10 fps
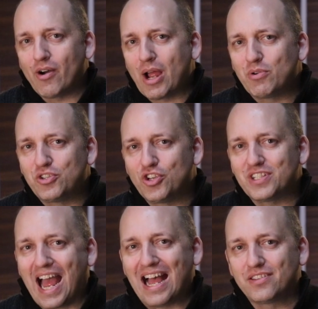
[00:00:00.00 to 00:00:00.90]
Now, I was
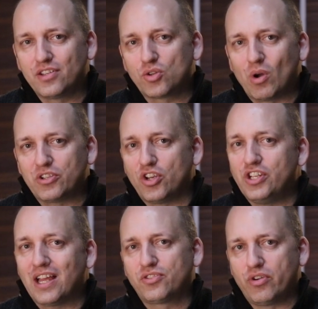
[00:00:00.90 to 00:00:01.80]
just asked this question
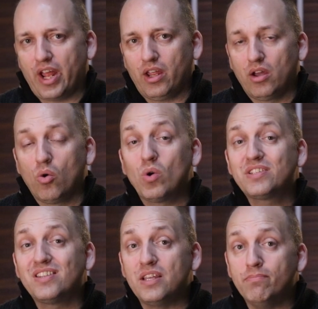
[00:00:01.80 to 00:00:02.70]
yesterday
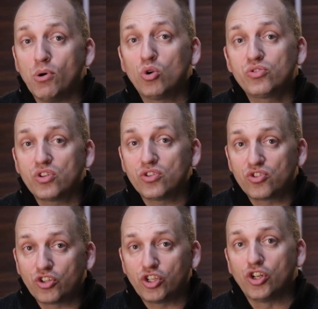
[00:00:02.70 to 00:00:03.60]
What's the most
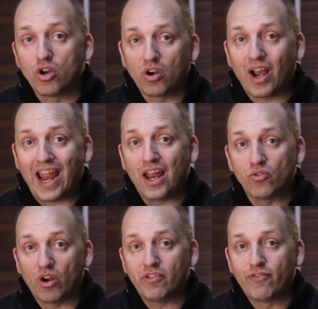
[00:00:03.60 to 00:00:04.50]
secure
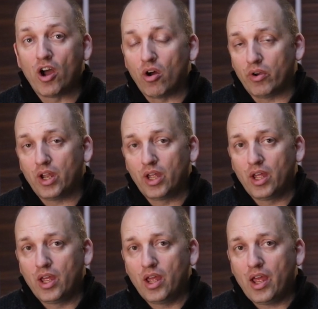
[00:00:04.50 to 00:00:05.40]
Android phone?
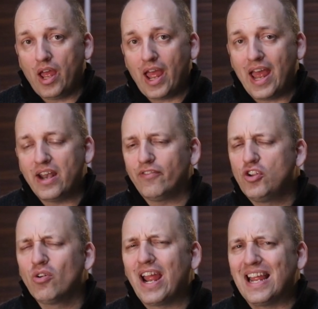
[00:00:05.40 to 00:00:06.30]
And if
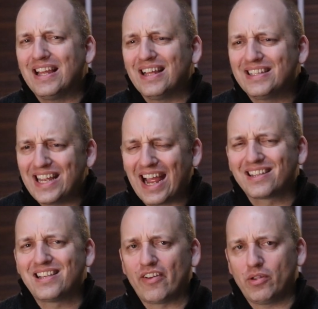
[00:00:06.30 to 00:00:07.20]
you're a tech
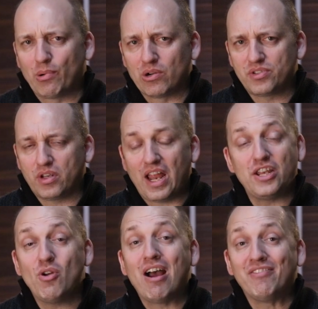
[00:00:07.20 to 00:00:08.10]
savvy person
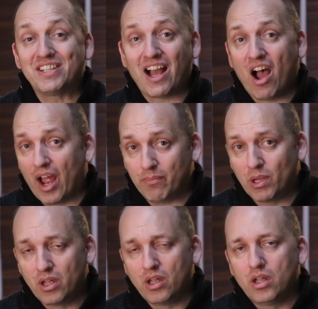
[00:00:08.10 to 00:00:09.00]
and you have the time,
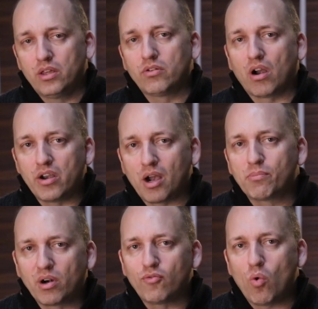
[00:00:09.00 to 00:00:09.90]
there are a
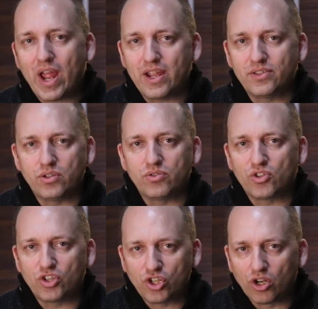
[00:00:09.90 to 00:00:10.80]
number of ways to
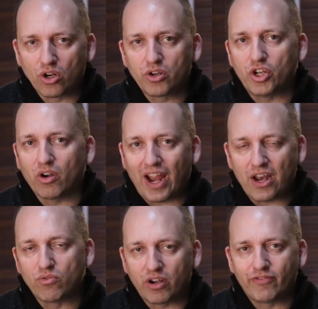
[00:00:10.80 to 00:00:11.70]
secure your
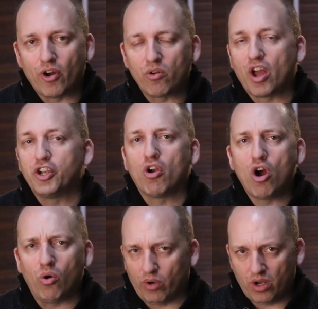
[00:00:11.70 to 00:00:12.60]
Android phone on your
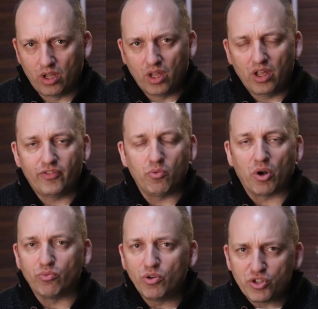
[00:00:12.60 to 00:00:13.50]
own. If you
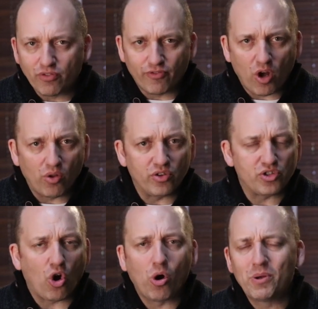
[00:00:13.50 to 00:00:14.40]
want to root your phone, there's
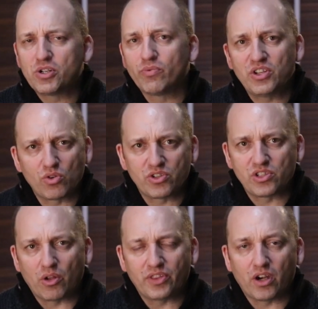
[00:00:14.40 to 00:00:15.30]
a whole bunch of
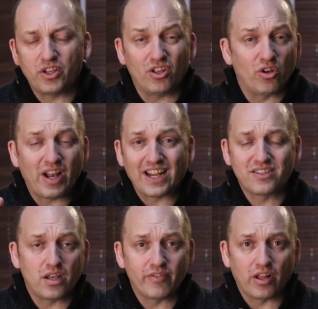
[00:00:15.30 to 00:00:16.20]
resources out there. You can go to
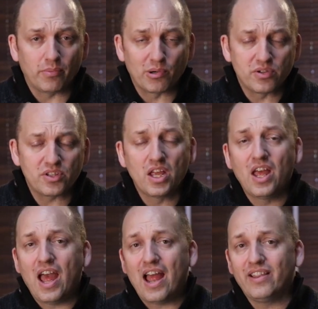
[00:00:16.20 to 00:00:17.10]
XDA Developers,
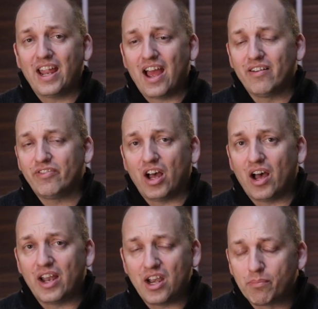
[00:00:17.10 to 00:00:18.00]
and they have
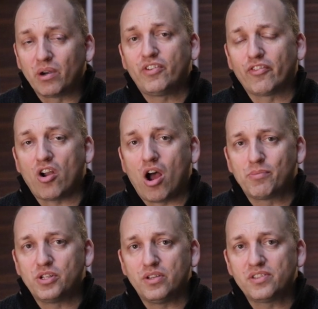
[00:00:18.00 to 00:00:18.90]
a number of different
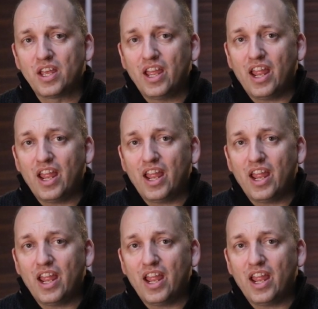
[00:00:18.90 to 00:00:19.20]
options.